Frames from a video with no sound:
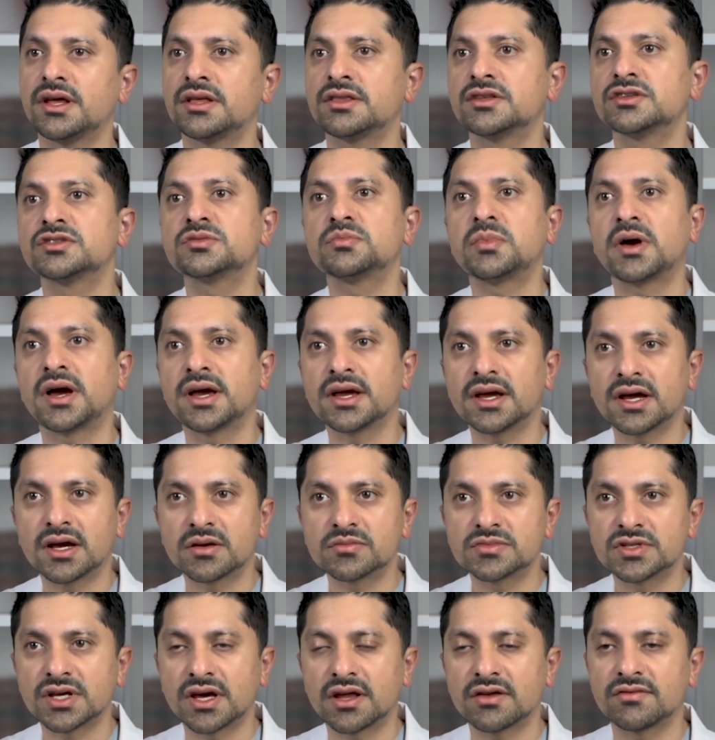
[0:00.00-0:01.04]
and the spine
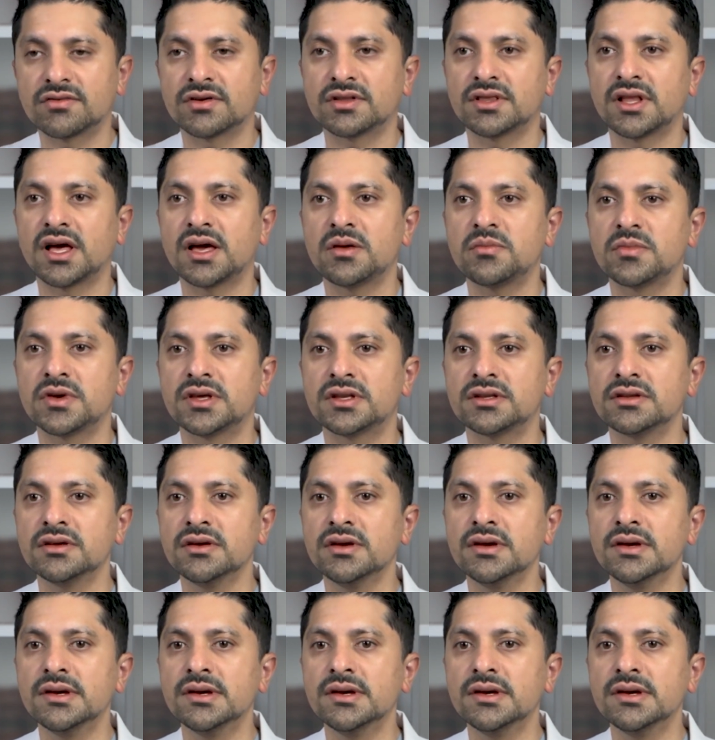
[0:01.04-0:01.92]
comes out of alignment,